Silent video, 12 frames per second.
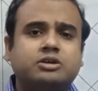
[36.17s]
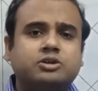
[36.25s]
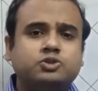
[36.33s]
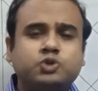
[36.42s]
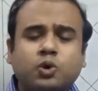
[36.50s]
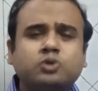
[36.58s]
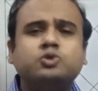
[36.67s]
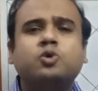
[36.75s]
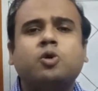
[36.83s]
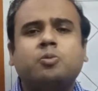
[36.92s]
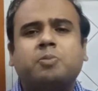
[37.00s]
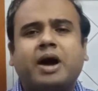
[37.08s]
don't
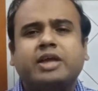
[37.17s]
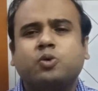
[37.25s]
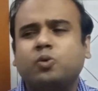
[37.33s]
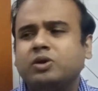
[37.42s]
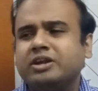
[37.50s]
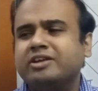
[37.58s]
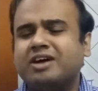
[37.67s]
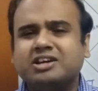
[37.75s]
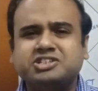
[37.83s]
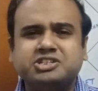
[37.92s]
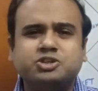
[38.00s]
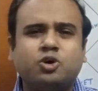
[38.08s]
go by only
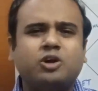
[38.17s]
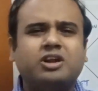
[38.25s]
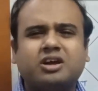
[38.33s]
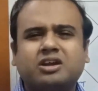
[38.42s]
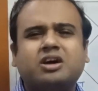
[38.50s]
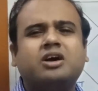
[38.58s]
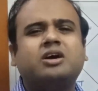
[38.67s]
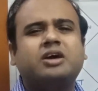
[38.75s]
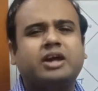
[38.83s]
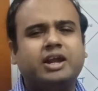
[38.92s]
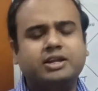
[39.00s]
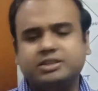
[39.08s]
Rashi or Lagna
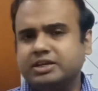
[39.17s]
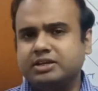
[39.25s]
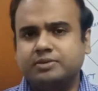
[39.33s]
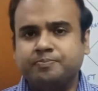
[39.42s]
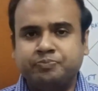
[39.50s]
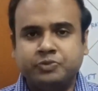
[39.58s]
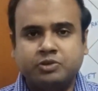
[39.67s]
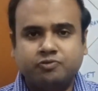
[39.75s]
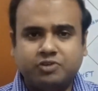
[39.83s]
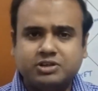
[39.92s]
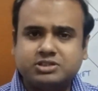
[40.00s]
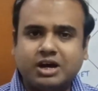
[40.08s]
anything.
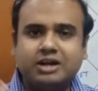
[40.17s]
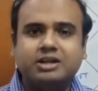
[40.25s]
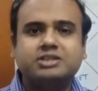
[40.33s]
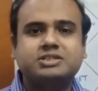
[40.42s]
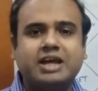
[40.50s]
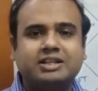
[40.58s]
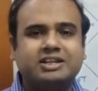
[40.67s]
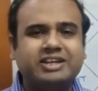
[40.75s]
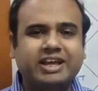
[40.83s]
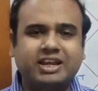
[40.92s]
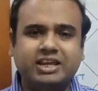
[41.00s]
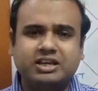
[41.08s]
First understand the
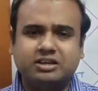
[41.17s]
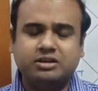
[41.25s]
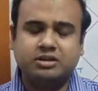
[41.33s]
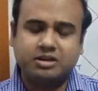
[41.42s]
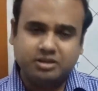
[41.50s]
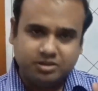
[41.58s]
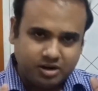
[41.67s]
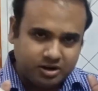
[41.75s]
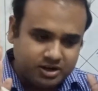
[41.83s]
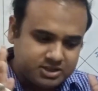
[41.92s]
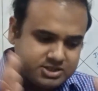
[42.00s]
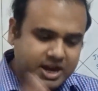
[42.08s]
technique,
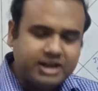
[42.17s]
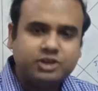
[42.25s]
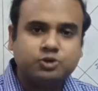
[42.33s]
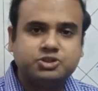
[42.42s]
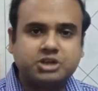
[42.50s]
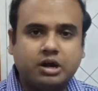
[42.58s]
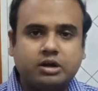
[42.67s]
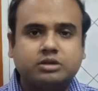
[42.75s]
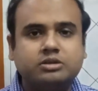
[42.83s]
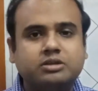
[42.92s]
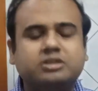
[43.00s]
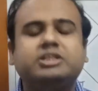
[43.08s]
understand your chart,
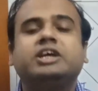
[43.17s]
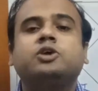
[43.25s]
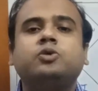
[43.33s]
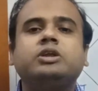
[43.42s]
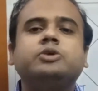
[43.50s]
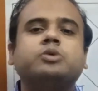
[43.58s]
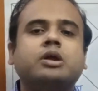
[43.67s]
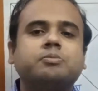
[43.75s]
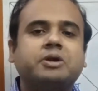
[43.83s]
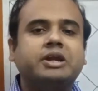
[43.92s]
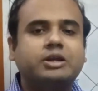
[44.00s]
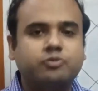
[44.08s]
then only you can
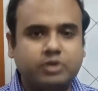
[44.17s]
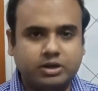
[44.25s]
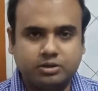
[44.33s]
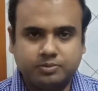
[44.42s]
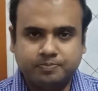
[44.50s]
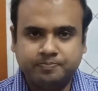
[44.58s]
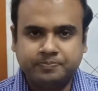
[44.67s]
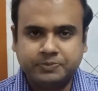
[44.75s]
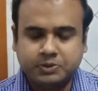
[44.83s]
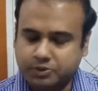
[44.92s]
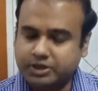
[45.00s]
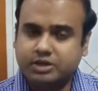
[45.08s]
predict well.
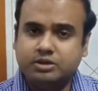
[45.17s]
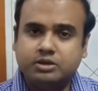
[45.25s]
Okay.